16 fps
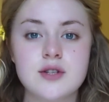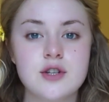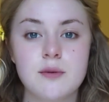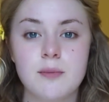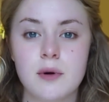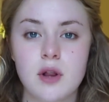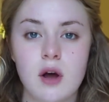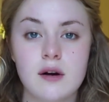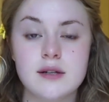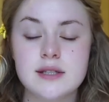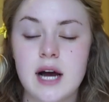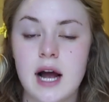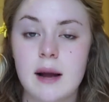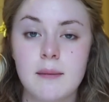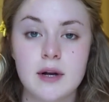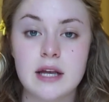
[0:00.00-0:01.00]
super long
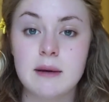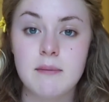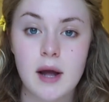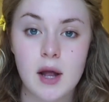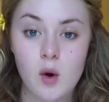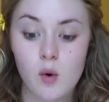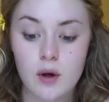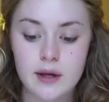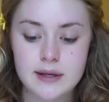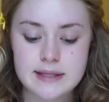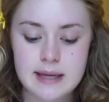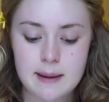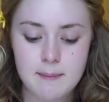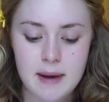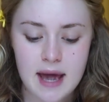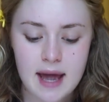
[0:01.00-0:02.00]
time or keep my oils
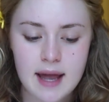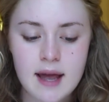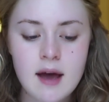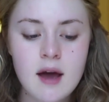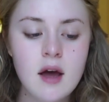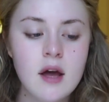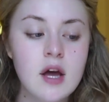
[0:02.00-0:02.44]
at bay.